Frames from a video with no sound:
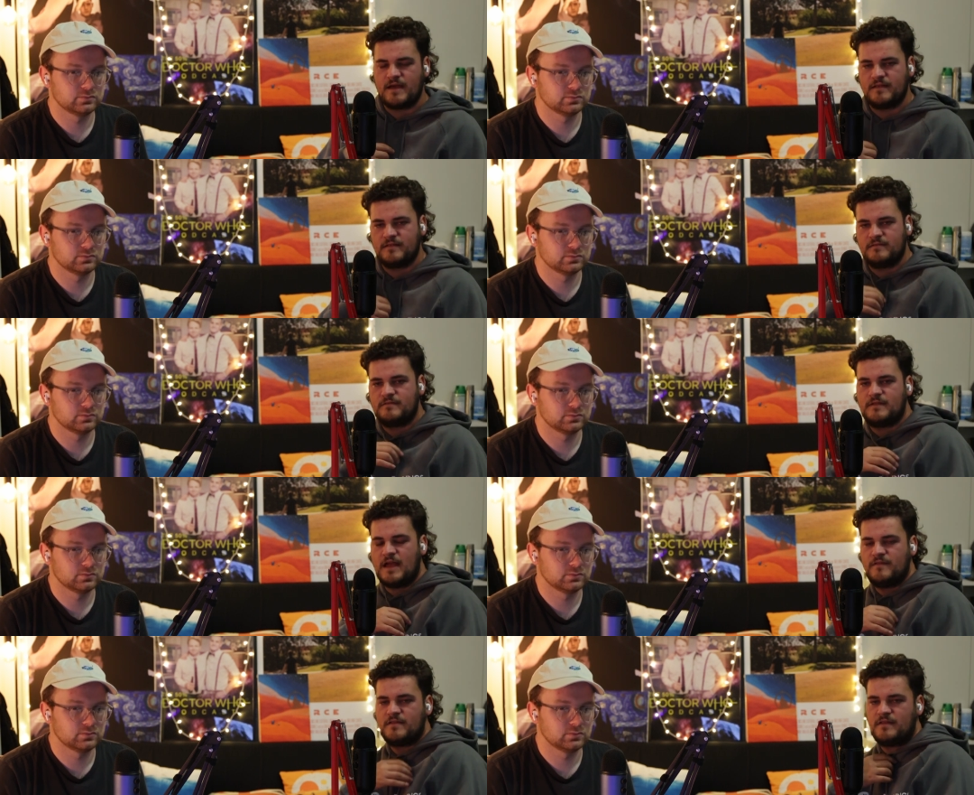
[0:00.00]
Speaker 1: Eck and
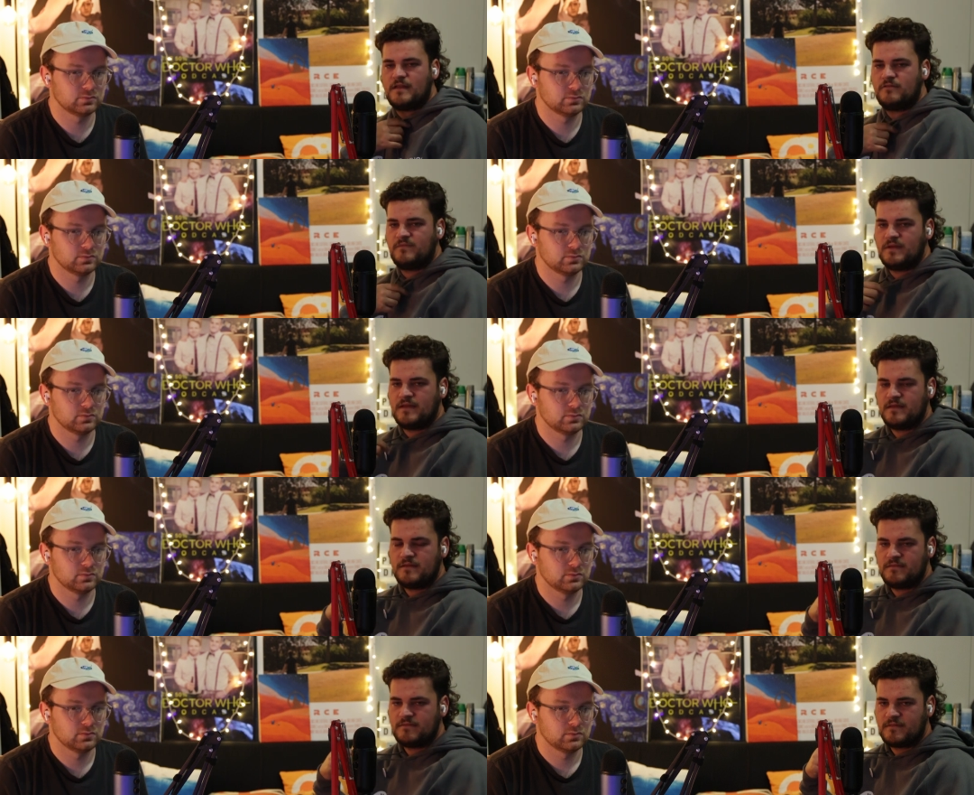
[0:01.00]
Davids, and then it would
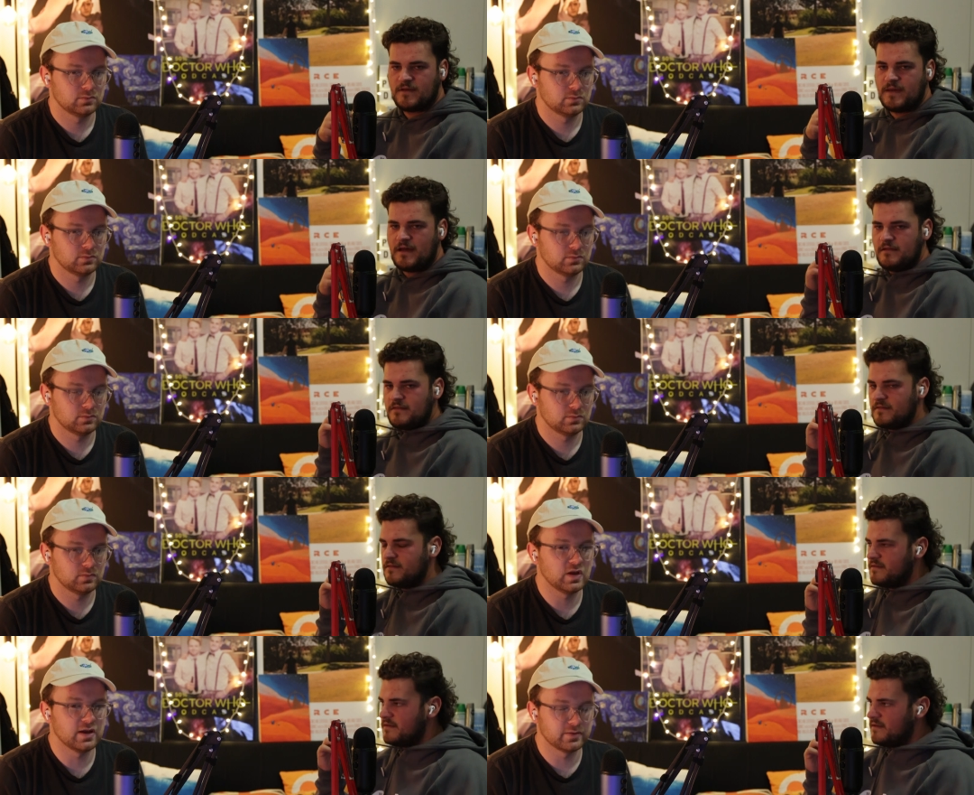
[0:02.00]
be Capaldi's.
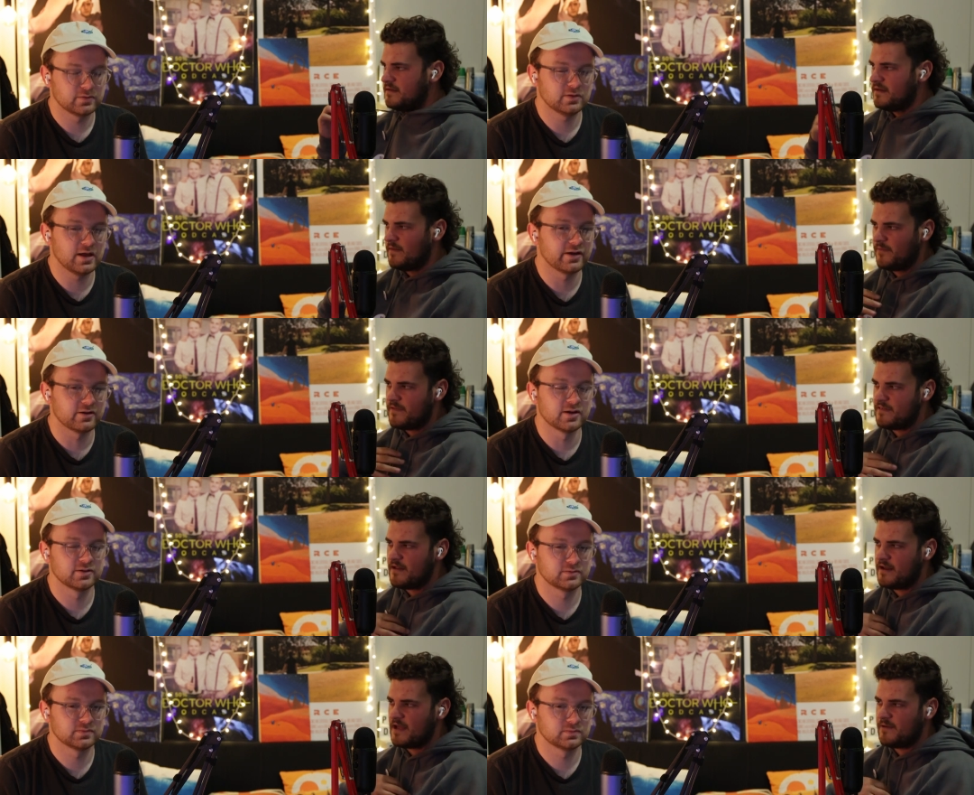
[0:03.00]
Yeah, no, I agree.
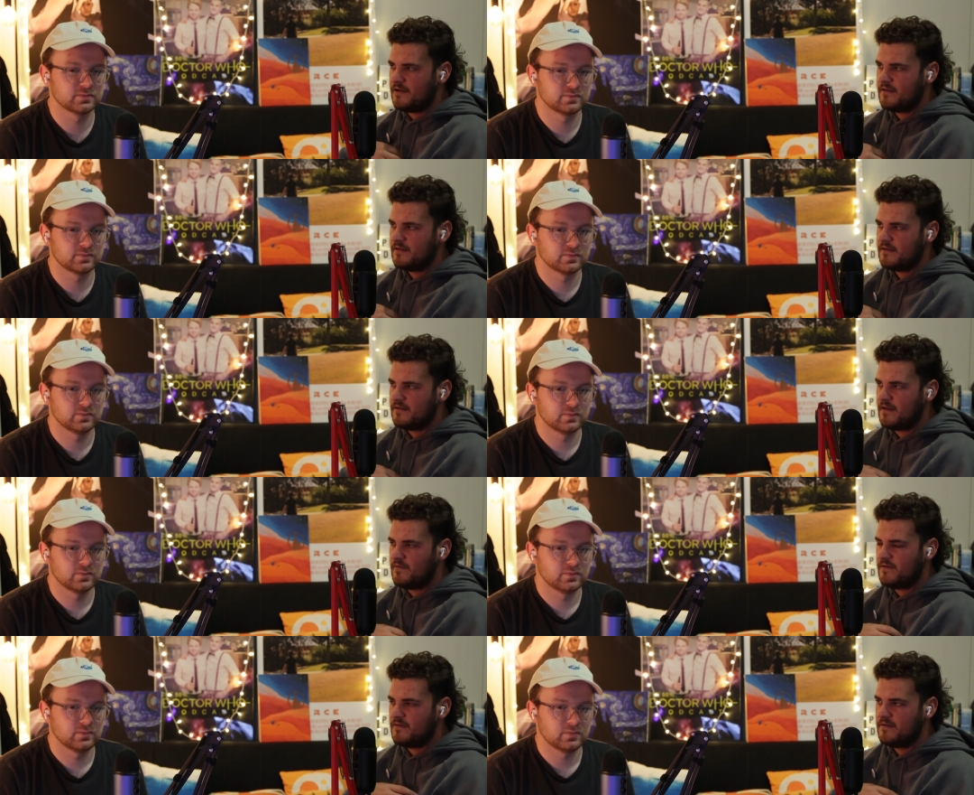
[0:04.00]
Any ammo? No,
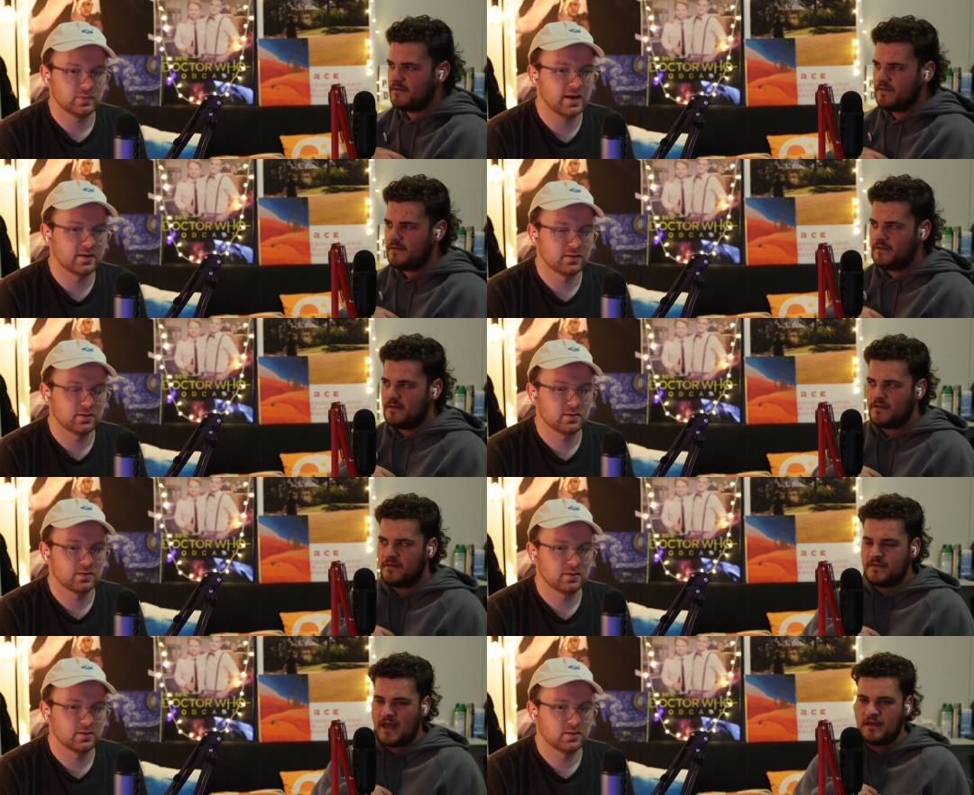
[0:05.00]
I'm not. No,
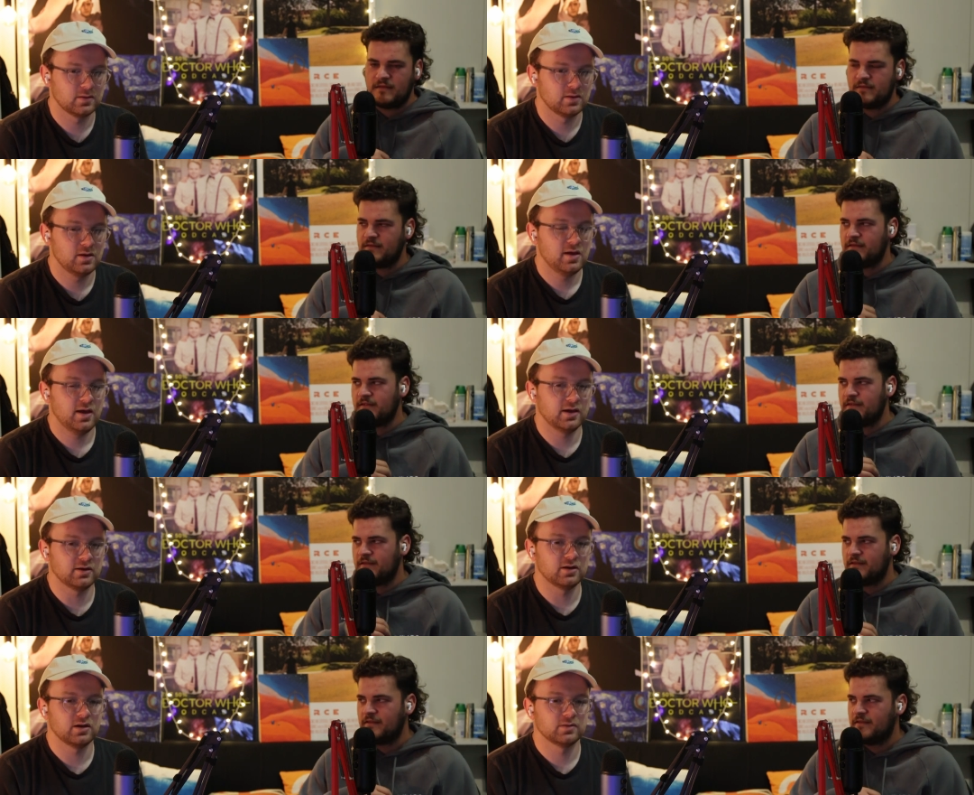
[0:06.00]
Speaker 2: no, I
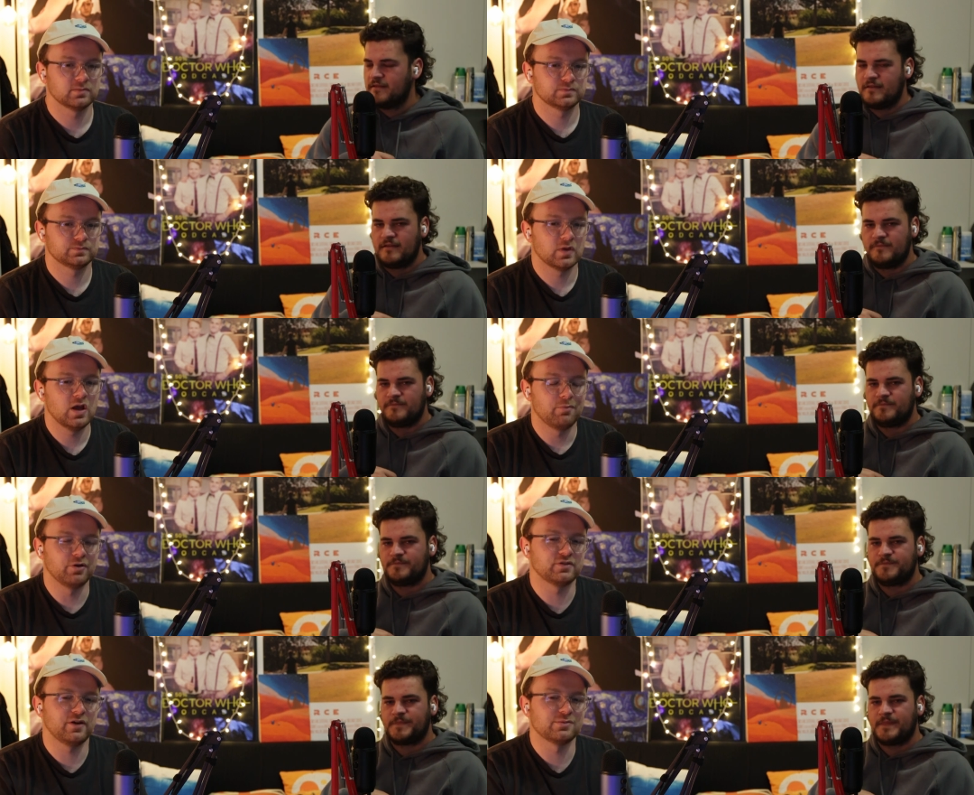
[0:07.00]
agree.
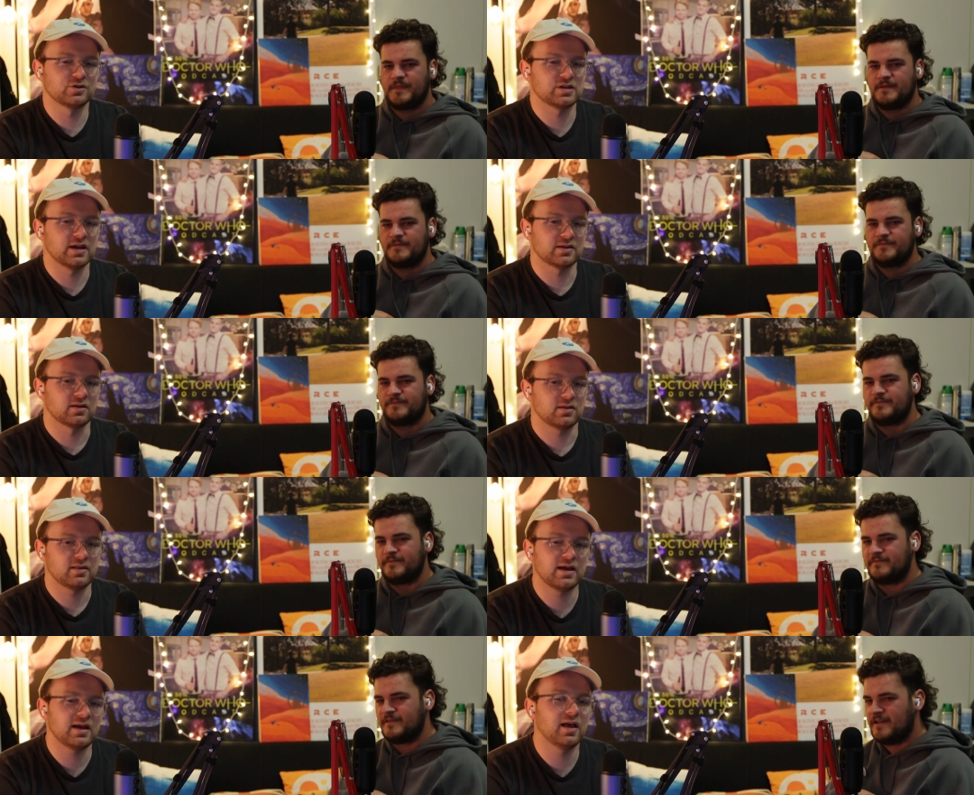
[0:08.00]
But it's very much like
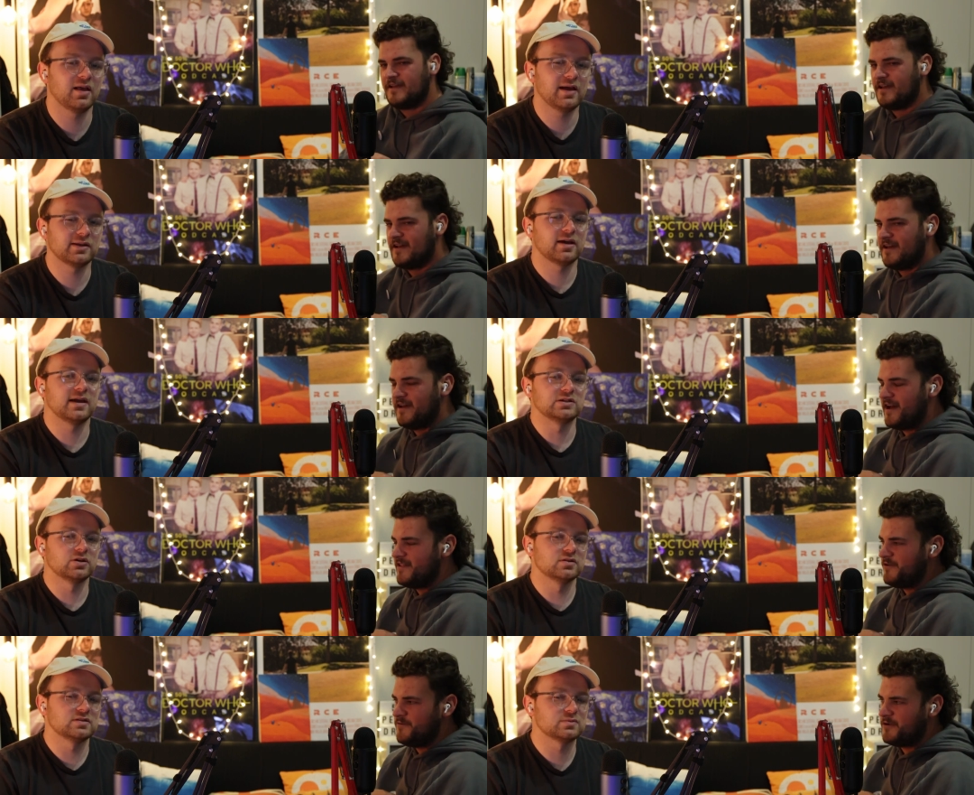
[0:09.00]
like I don't hate
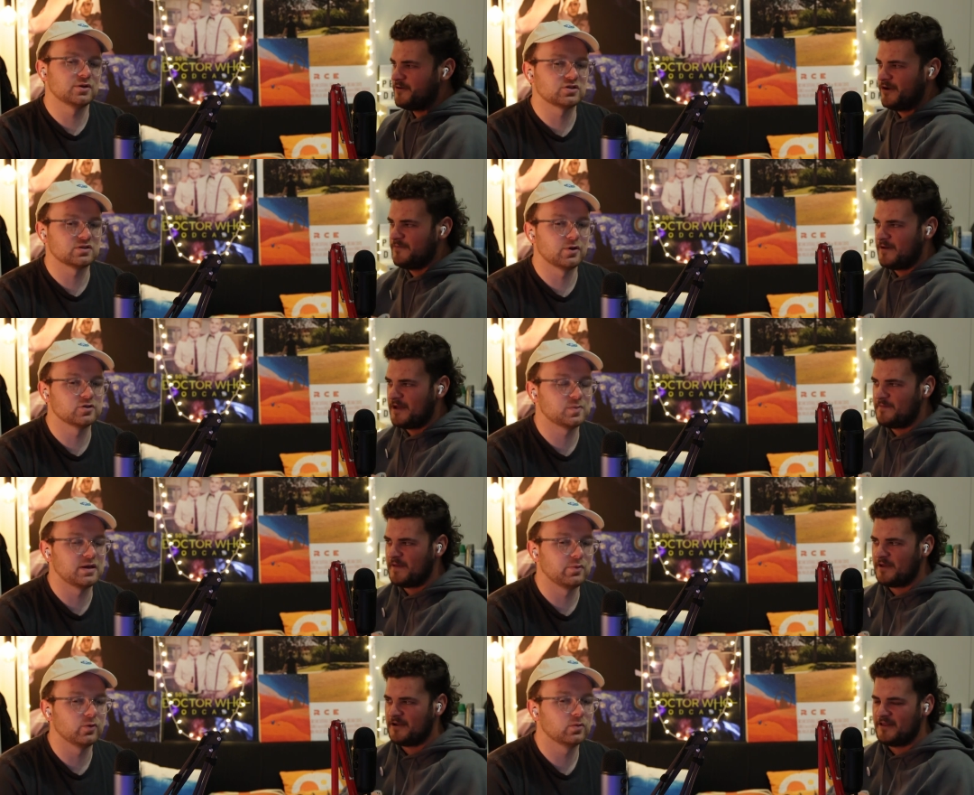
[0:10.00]
Jodie's do as much as my most
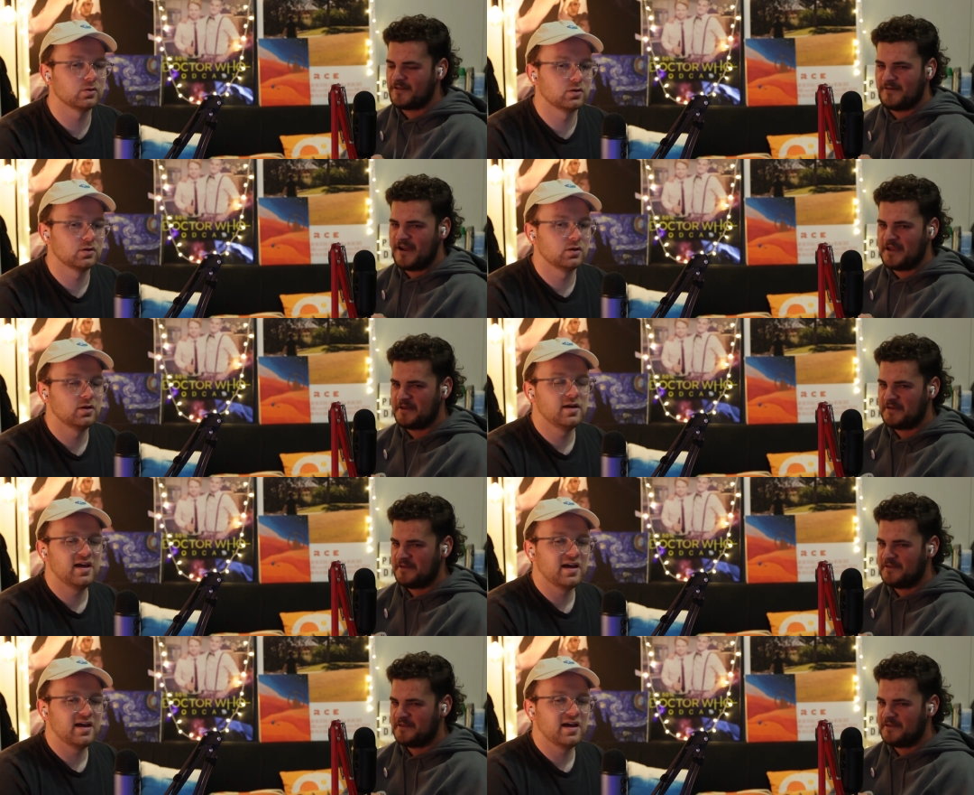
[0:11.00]
people. Is great.